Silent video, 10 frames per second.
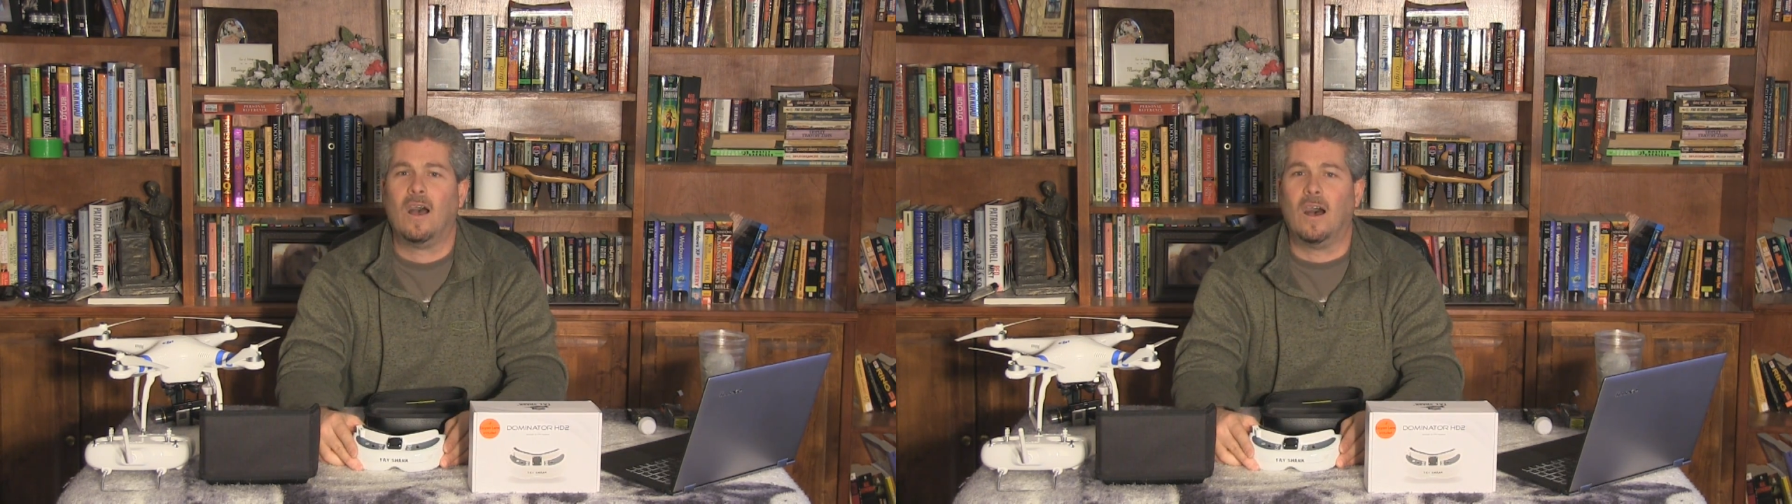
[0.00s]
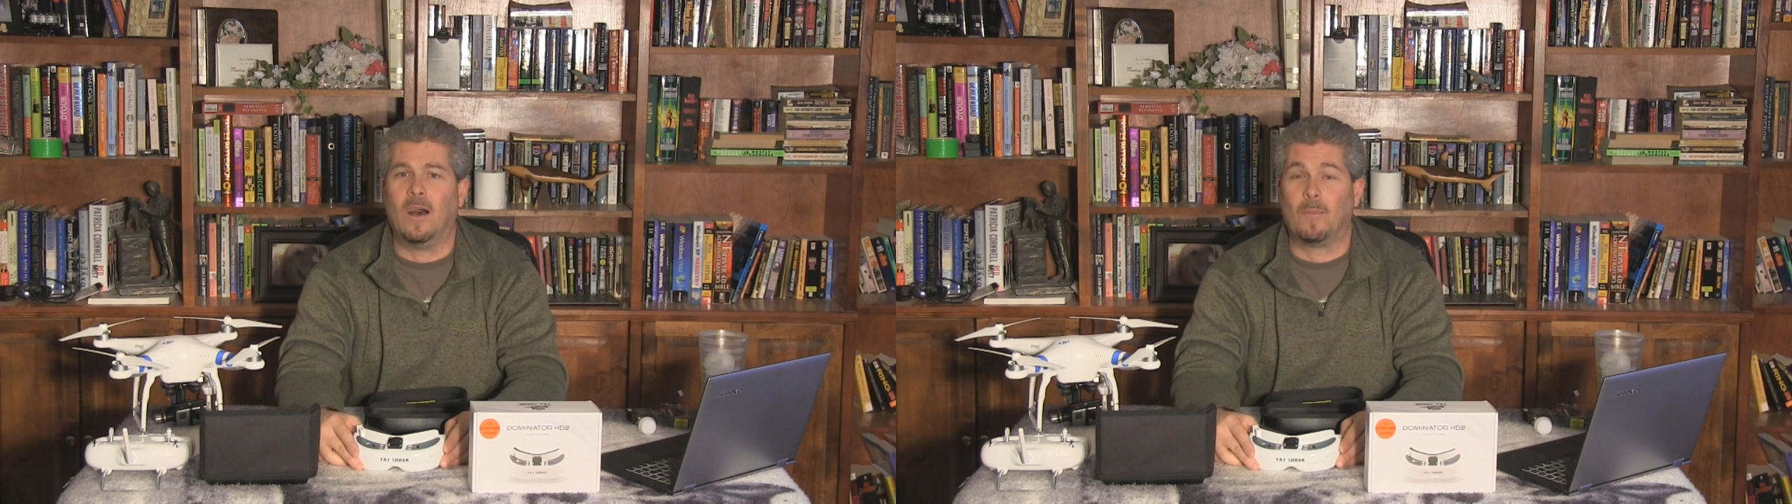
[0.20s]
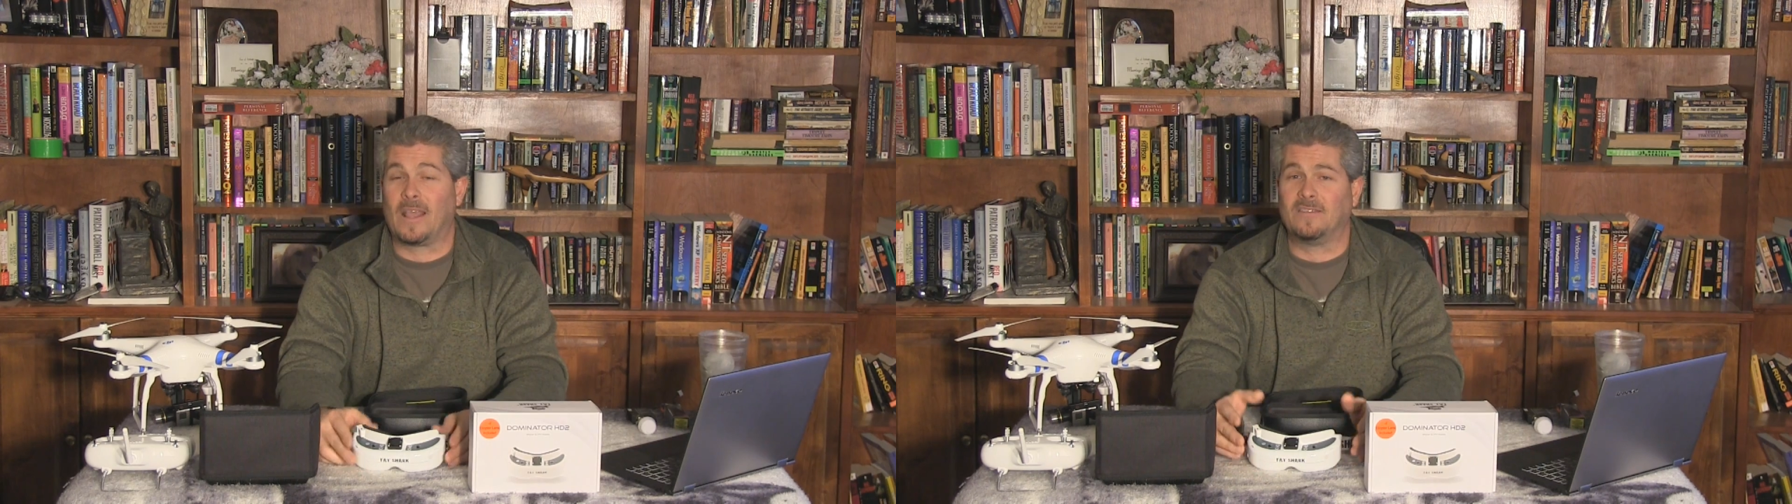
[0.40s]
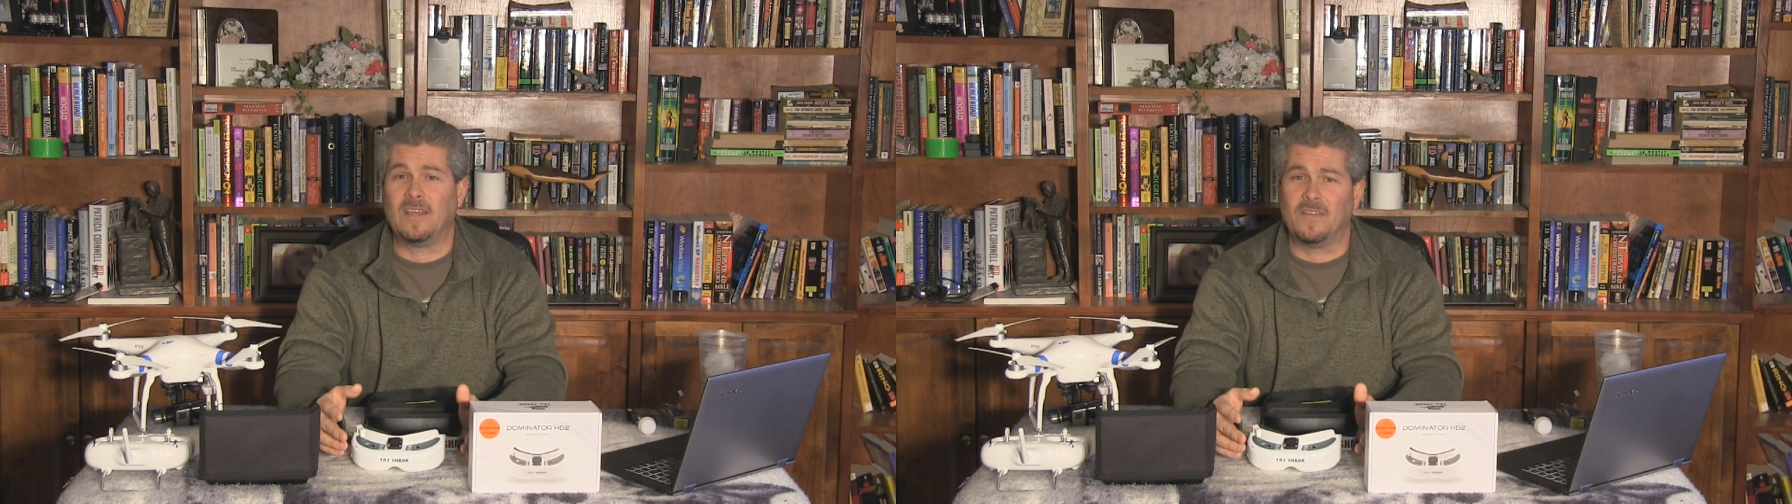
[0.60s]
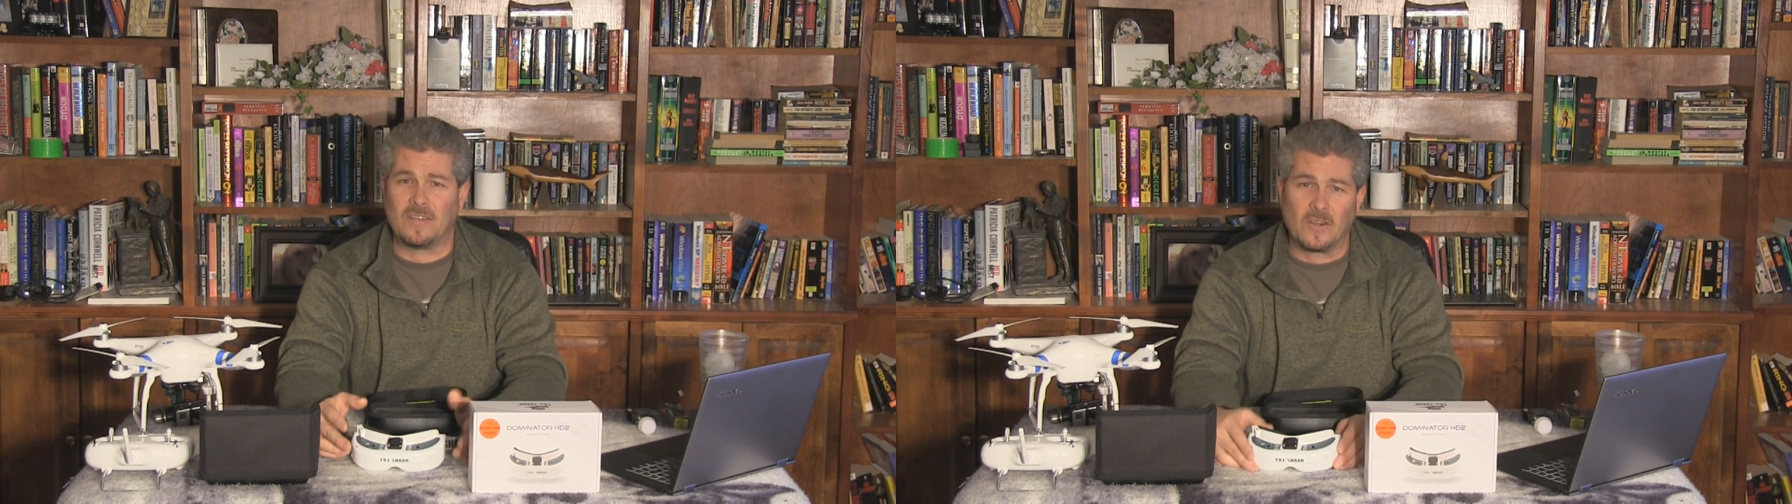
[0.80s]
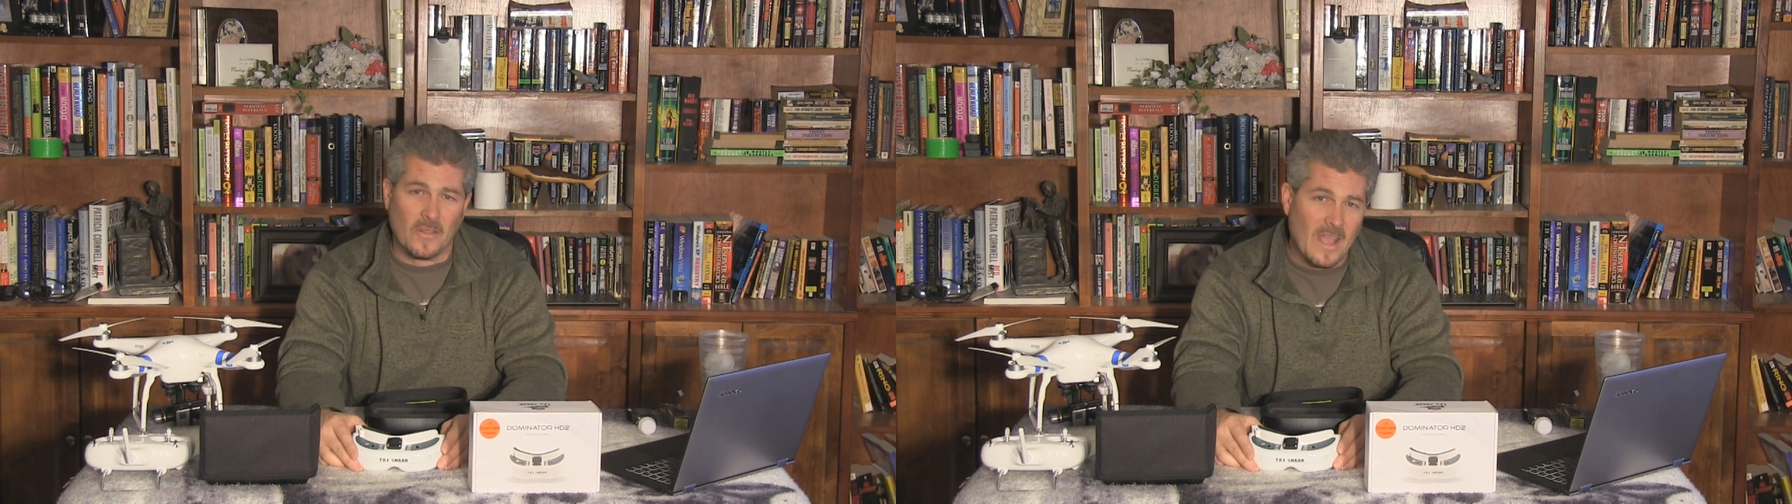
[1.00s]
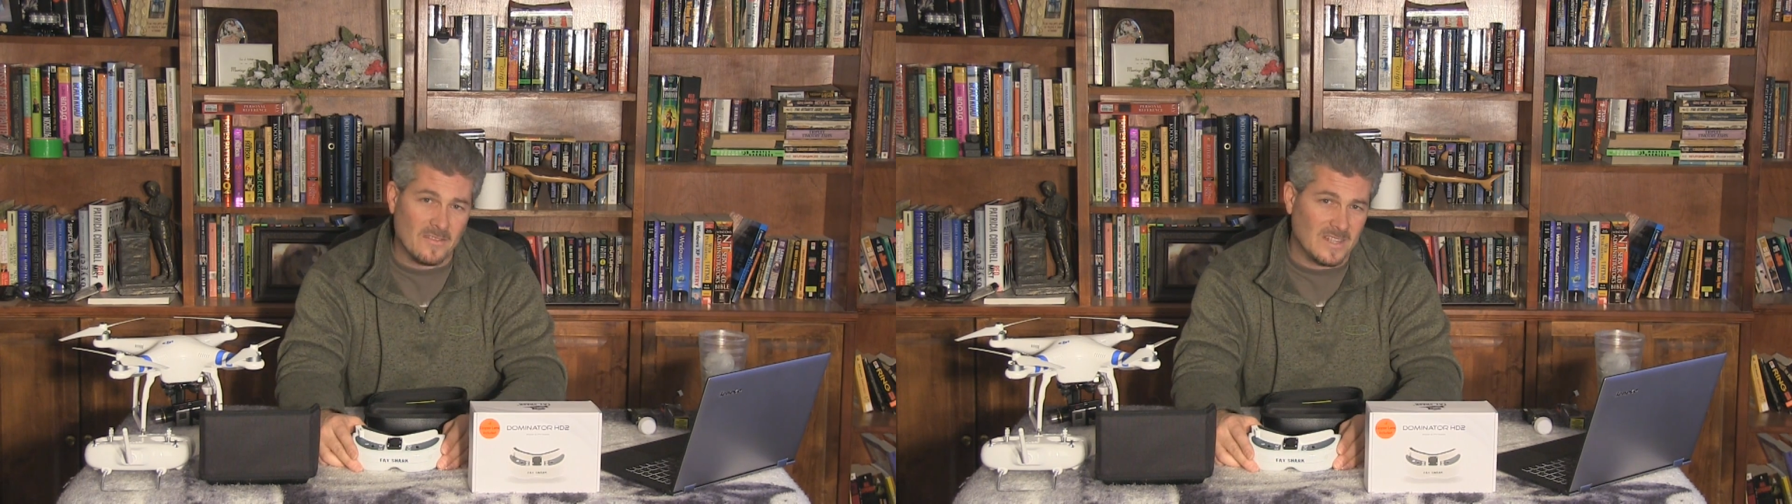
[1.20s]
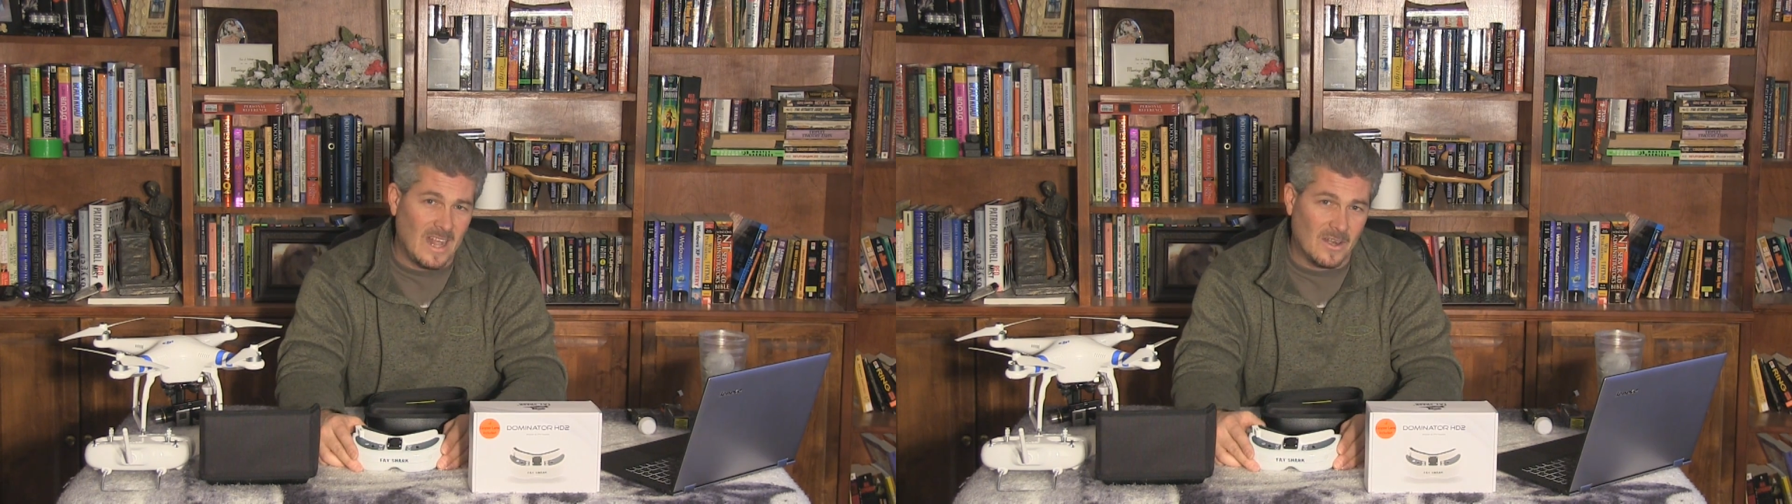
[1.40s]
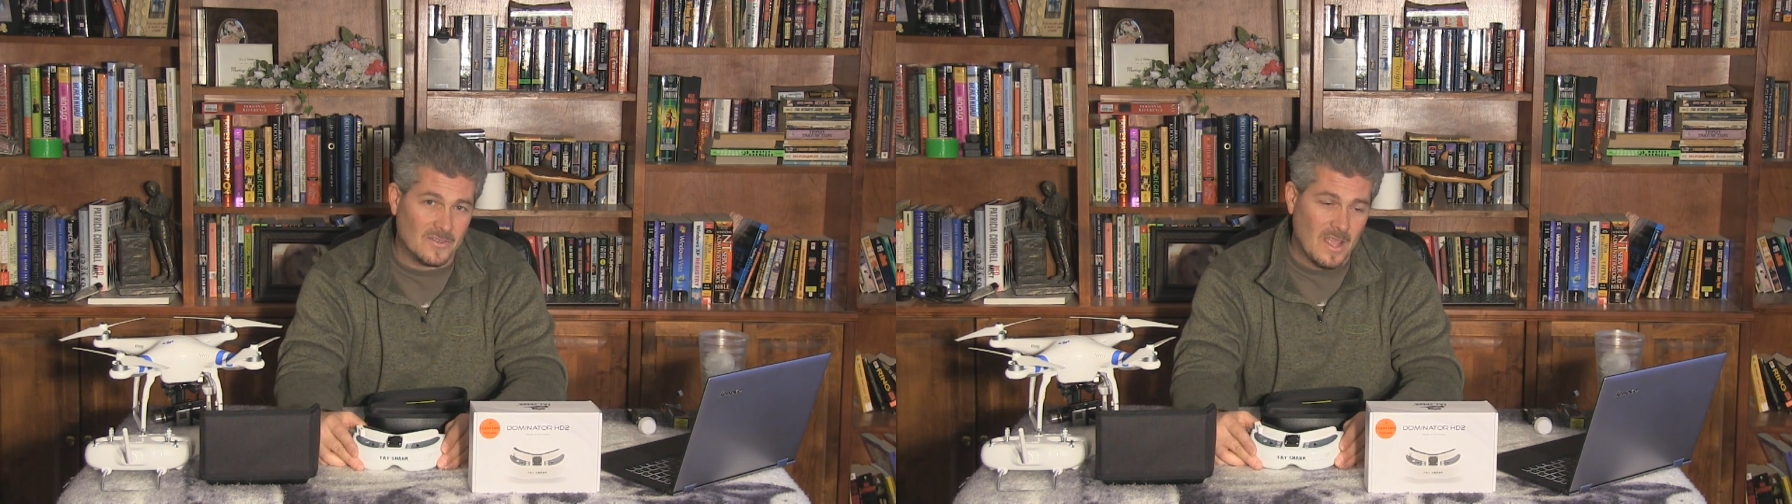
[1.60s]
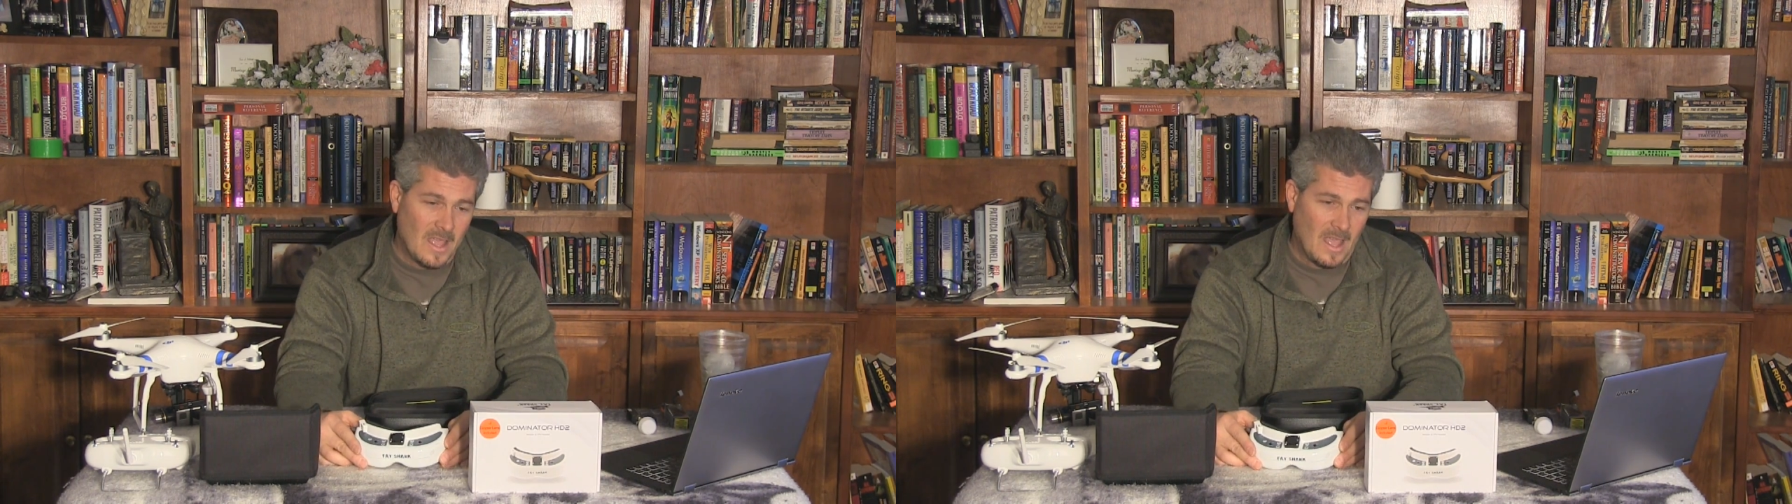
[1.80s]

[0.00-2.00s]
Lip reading: Like I said, it's under $1,000.